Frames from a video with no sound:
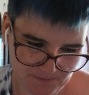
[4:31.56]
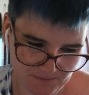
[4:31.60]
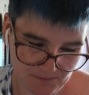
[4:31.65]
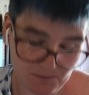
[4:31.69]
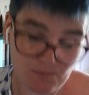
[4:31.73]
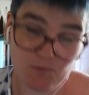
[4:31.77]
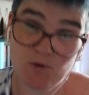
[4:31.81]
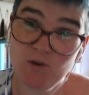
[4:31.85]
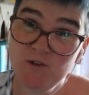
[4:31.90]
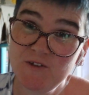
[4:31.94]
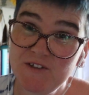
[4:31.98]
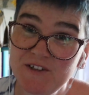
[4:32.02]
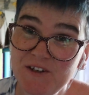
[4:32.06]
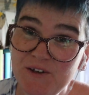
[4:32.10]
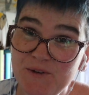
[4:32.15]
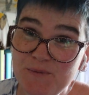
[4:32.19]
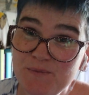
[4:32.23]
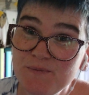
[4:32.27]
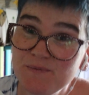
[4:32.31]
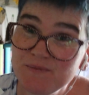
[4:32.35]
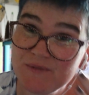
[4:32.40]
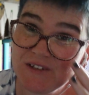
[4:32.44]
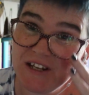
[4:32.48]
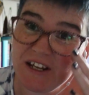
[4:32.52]
music
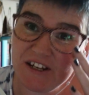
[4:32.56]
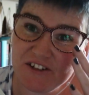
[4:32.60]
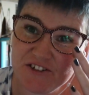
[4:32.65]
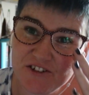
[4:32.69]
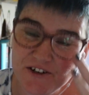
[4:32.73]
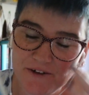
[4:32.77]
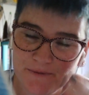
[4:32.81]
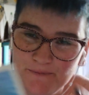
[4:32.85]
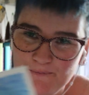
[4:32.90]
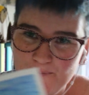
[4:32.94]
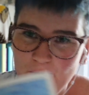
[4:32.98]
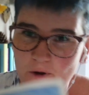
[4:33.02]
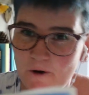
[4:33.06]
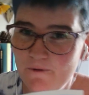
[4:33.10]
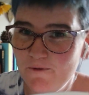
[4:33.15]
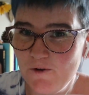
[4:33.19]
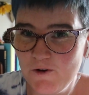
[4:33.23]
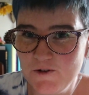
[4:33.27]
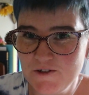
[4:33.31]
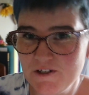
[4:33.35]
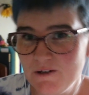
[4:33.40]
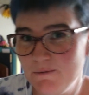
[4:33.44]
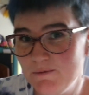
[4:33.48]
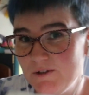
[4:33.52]
teacher of
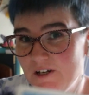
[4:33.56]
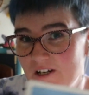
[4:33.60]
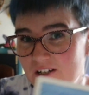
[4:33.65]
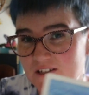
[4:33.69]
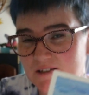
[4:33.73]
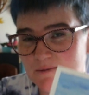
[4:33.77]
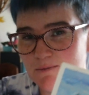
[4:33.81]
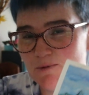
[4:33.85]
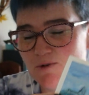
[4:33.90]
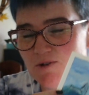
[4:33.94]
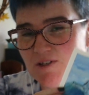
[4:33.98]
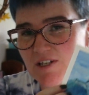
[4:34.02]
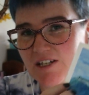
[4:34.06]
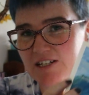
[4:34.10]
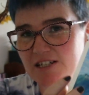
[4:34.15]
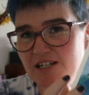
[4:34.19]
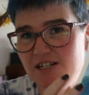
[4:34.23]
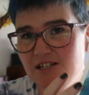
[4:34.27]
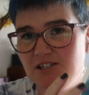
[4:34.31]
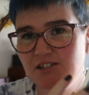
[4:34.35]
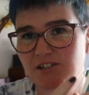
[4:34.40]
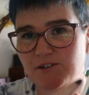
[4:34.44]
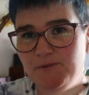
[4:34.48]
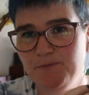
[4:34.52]
all subjects,
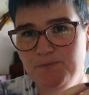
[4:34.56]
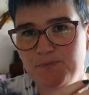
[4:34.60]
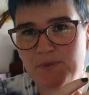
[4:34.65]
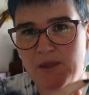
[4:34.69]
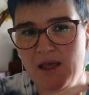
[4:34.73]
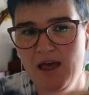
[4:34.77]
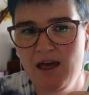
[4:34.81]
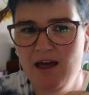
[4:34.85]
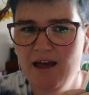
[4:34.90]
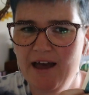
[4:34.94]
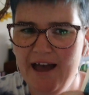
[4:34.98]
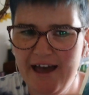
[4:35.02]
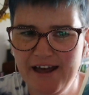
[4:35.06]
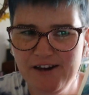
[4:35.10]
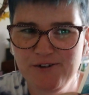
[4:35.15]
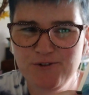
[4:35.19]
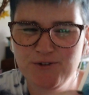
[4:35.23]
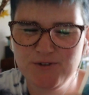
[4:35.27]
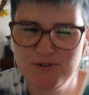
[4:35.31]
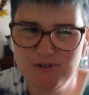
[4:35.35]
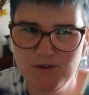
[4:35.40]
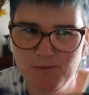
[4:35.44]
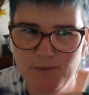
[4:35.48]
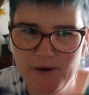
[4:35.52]
and
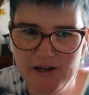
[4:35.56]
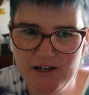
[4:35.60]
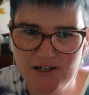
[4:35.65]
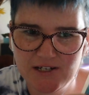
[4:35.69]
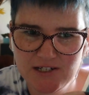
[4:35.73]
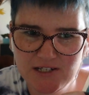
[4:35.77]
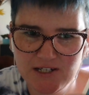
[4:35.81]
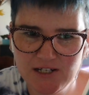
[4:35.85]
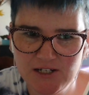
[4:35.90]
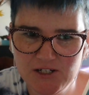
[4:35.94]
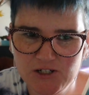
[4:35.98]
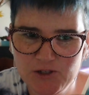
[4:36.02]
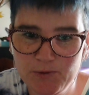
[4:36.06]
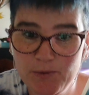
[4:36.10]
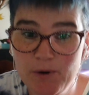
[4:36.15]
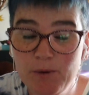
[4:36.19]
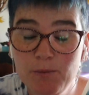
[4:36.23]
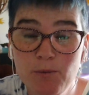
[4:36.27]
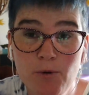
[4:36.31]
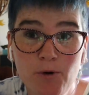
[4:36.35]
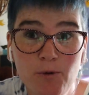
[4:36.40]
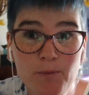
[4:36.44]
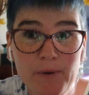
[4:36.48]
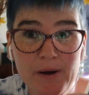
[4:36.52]
also my art teacher, but
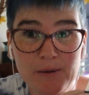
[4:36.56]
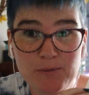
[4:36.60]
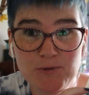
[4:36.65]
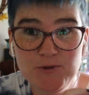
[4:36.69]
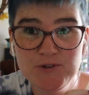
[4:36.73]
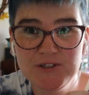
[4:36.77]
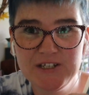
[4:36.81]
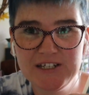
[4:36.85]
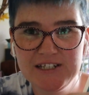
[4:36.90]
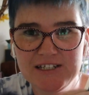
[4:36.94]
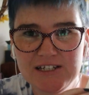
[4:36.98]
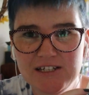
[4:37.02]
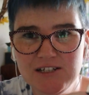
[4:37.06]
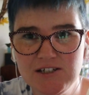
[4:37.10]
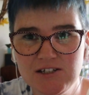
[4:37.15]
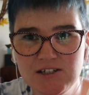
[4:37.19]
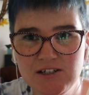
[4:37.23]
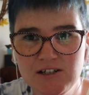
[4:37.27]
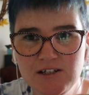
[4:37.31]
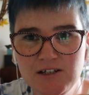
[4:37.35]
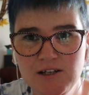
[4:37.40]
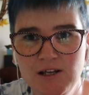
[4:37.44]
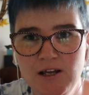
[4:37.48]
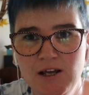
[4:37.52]
more my music
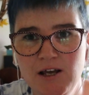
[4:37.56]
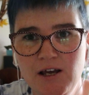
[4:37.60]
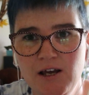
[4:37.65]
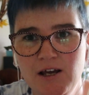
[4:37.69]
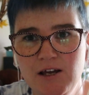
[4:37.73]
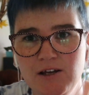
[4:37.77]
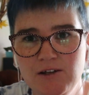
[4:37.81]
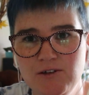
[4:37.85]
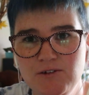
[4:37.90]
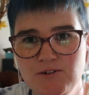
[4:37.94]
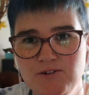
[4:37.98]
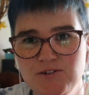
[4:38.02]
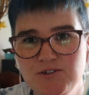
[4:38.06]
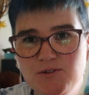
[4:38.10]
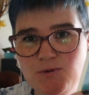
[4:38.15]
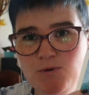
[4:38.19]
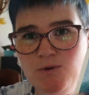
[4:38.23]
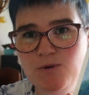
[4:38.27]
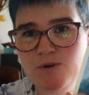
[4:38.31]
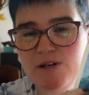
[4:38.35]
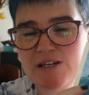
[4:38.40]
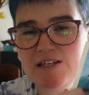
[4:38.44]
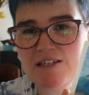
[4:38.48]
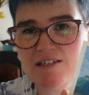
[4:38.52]
teacher, used to
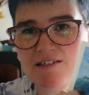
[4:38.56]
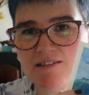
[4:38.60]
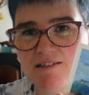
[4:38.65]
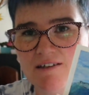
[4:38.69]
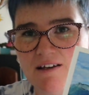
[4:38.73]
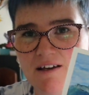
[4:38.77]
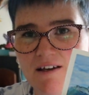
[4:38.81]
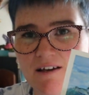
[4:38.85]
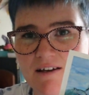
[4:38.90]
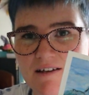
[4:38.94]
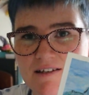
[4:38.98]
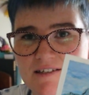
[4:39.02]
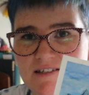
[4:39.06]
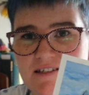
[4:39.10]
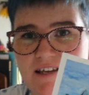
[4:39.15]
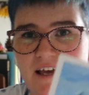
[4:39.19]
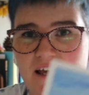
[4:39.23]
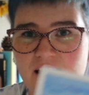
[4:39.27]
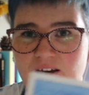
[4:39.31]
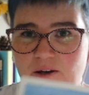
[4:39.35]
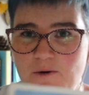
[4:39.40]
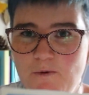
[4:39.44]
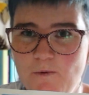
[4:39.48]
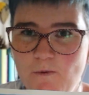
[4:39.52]
always
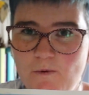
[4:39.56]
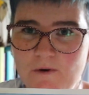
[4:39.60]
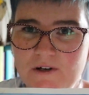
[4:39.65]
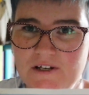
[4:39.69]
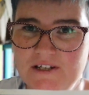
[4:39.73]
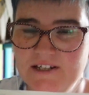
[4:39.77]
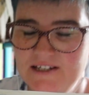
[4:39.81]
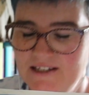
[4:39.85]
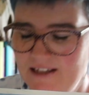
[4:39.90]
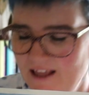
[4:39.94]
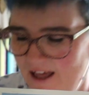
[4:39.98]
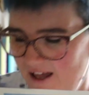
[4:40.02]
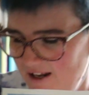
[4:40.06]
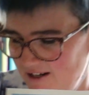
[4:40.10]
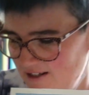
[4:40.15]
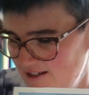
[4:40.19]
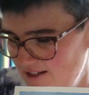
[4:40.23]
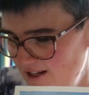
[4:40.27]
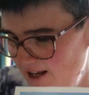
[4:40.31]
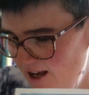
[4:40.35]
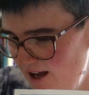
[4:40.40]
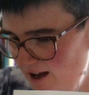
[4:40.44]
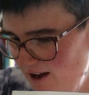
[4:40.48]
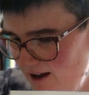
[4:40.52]
say was that
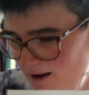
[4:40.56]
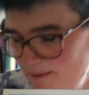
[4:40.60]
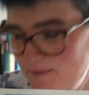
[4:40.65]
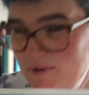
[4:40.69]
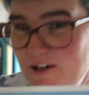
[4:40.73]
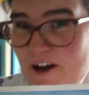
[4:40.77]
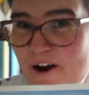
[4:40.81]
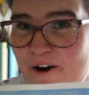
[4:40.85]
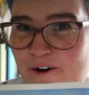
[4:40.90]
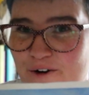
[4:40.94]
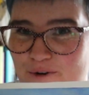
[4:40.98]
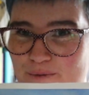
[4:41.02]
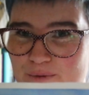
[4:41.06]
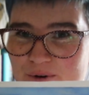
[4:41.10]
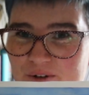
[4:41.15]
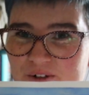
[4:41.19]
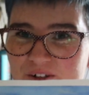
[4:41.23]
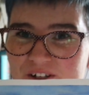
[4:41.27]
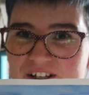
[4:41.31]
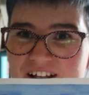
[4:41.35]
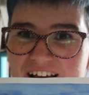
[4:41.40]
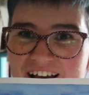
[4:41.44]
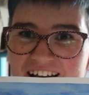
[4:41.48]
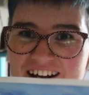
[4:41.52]
I'm
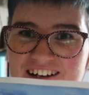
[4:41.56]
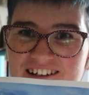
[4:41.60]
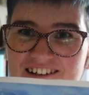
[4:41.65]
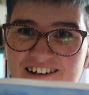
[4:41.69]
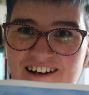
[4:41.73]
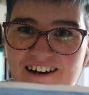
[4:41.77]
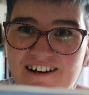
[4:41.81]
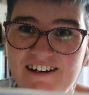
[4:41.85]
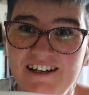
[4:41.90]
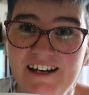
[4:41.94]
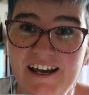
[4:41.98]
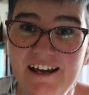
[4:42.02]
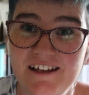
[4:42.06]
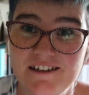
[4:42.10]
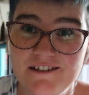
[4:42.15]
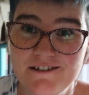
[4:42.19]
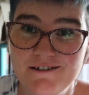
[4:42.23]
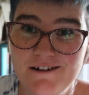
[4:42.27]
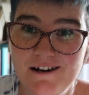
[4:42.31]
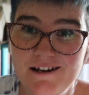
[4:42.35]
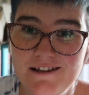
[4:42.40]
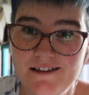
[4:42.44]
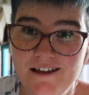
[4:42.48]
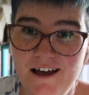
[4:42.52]
terrible at cutting out
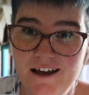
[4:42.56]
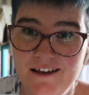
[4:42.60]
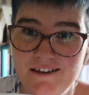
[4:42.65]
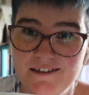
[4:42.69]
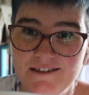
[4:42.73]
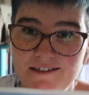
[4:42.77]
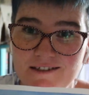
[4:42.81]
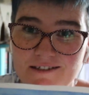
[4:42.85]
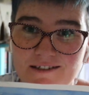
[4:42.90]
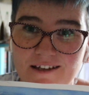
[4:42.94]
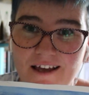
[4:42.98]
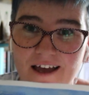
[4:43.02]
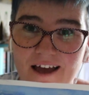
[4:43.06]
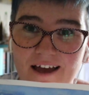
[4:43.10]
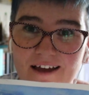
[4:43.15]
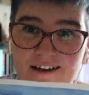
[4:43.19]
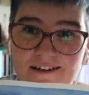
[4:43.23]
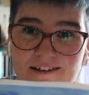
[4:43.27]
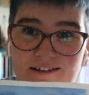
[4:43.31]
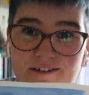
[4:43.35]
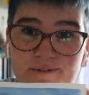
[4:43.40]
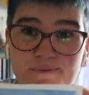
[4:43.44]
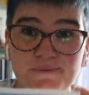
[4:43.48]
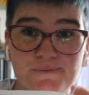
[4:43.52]
straight lines,
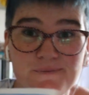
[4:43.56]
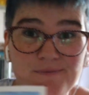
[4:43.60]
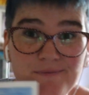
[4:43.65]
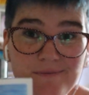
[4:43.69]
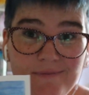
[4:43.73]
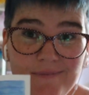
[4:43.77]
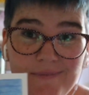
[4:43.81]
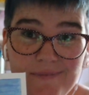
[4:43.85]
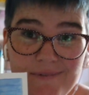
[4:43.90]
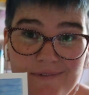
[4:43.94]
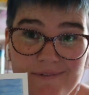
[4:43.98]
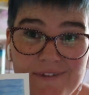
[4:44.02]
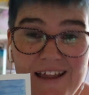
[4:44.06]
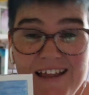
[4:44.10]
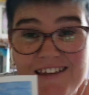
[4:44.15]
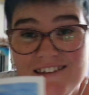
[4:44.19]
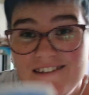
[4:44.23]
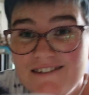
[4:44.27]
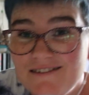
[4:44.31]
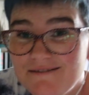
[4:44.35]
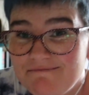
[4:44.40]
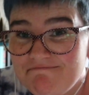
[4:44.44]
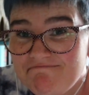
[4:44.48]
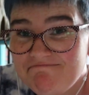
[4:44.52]
and
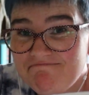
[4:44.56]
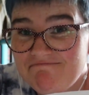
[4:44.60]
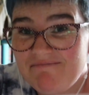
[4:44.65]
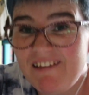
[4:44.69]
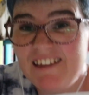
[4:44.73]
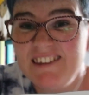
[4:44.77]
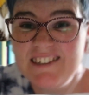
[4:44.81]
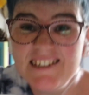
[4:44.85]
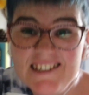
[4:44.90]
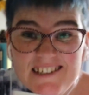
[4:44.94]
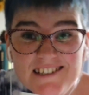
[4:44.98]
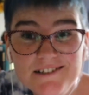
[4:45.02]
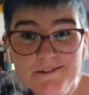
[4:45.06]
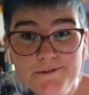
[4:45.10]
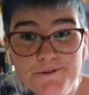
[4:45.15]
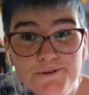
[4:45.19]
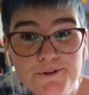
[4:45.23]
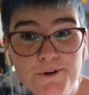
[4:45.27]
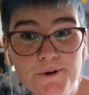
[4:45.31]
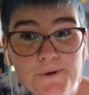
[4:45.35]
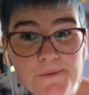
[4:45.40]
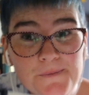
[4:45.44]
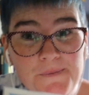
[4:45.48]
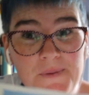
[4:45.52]
that's still
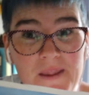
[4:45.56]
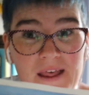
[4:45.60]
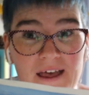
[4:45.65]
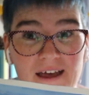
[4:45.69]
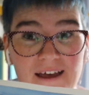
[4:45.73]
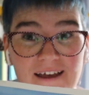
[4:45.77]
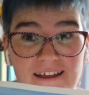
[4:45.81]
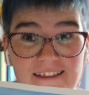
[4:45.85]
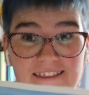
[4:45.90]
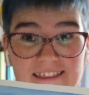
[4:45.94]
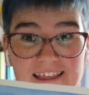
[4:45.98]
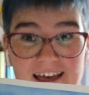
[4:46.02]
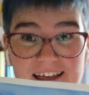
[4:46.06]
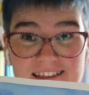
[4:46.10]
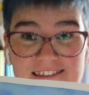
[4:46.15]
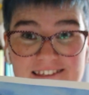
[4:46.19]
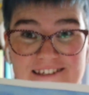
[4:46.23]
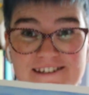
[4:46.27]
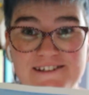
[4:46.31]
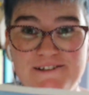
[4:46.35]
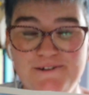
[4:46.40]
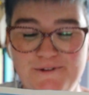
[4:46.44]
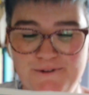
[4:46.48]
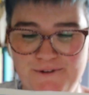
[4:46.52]
true.
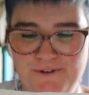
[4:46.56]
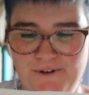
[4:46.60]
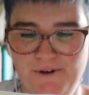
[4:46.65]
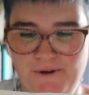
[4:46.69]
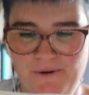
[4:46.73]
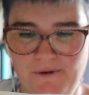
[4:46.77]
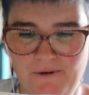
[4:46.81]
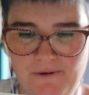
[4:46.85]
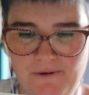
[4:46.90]
That's still true.